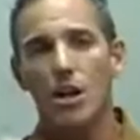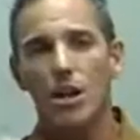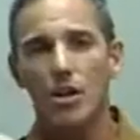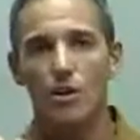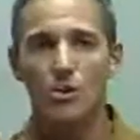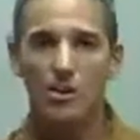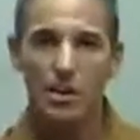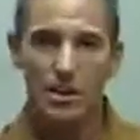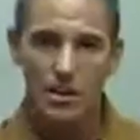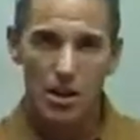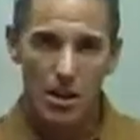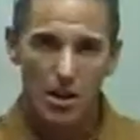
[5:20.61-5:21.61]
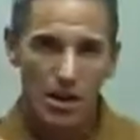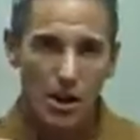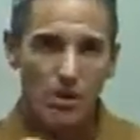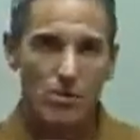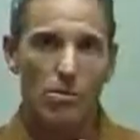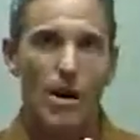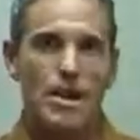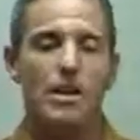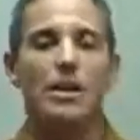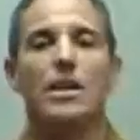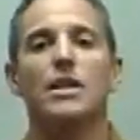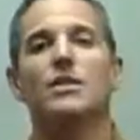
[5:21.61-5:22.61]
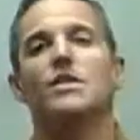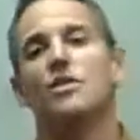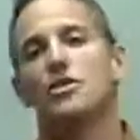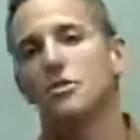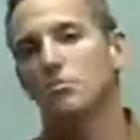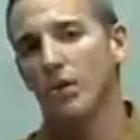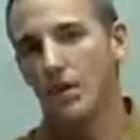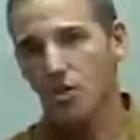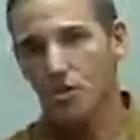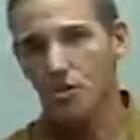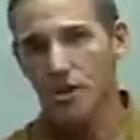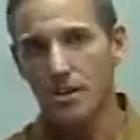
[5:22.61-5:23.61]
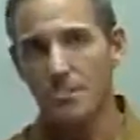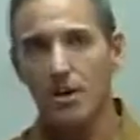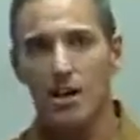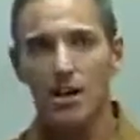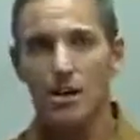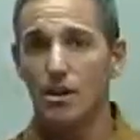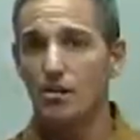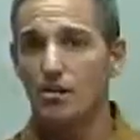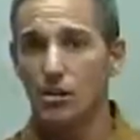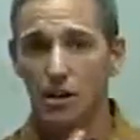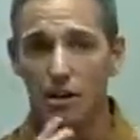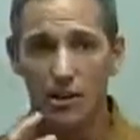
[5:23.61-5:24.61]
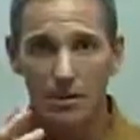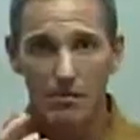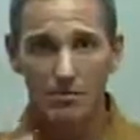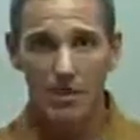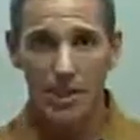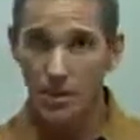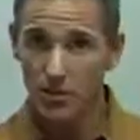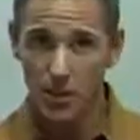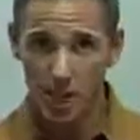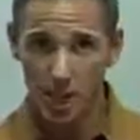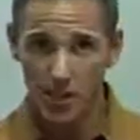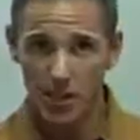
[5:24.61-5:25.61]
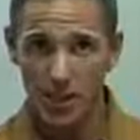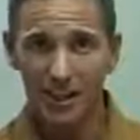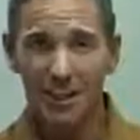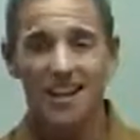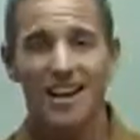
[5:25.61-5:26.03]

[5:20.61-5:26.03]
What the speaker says: Those things go right into your bloodstream and, therefore, make you toxic.